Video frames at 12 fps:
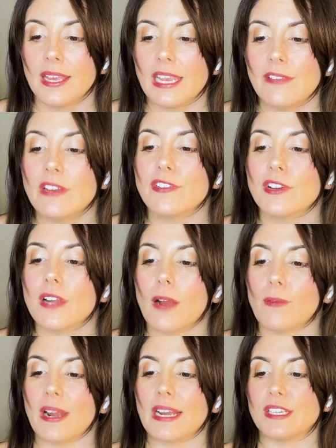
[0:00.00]
Even if you're
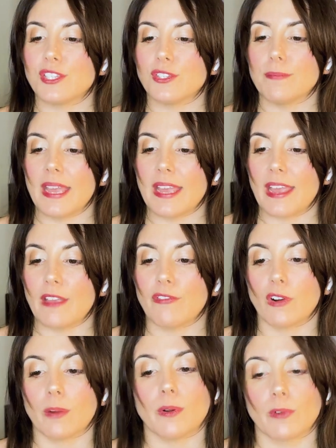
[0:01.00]
not ready to make a
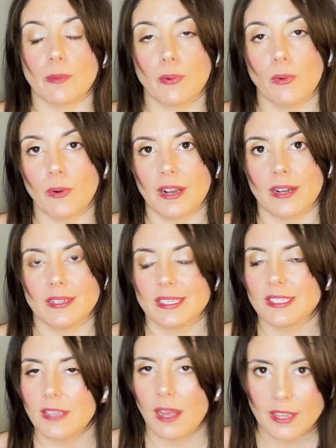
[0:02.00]
formal report,
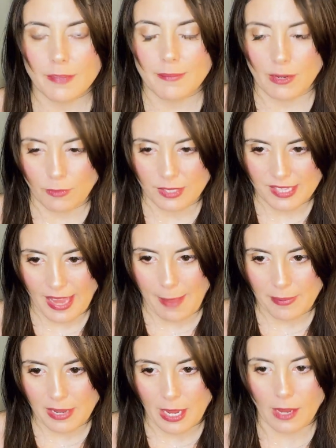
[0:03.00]
document what's
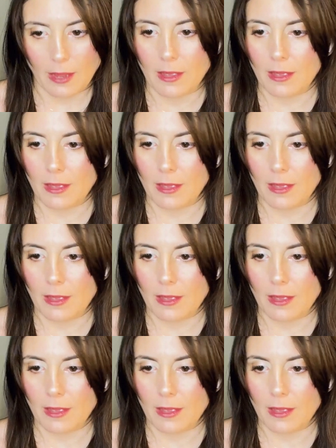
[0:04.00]
happening,